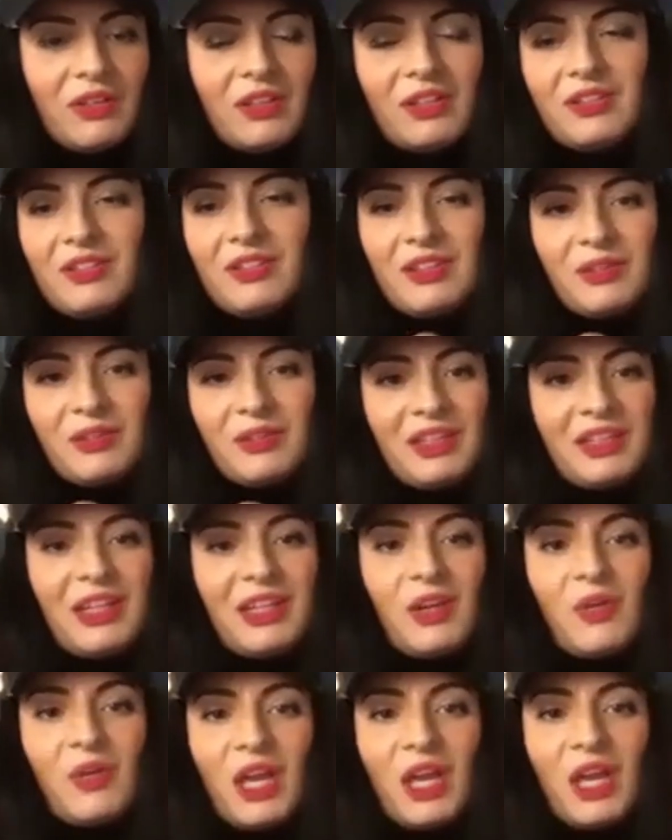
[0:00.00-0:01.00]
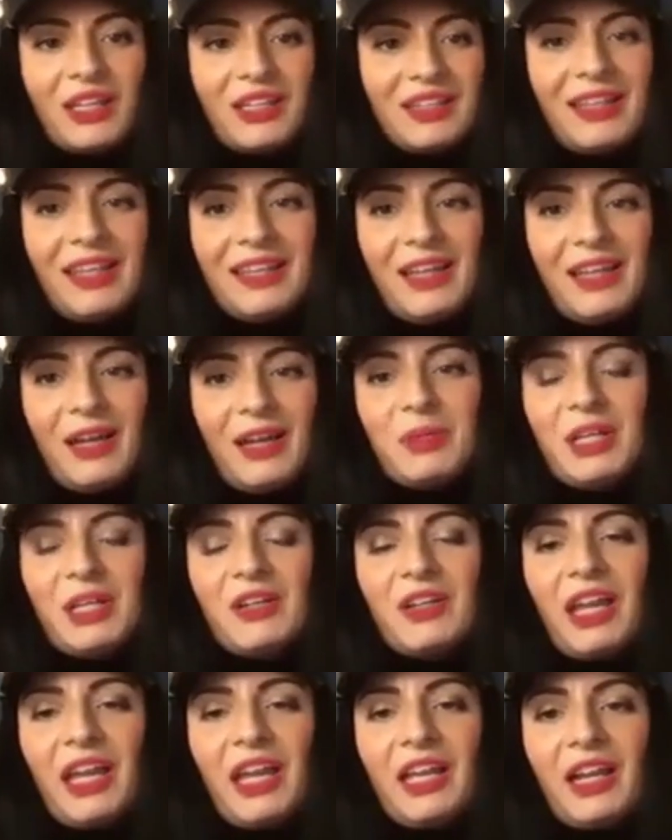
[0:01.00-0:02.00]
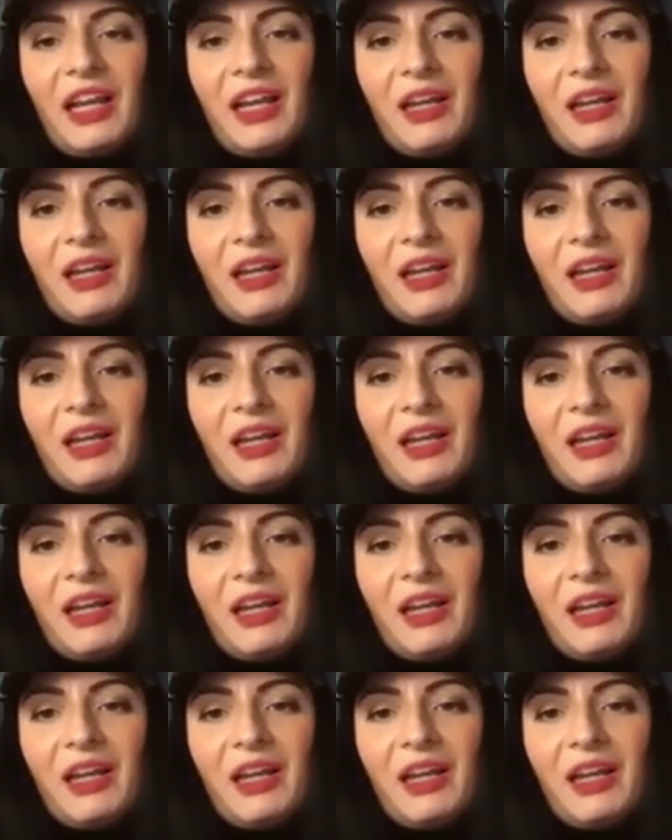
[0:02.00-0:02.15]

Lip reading: There's this, you know, I mean, okay,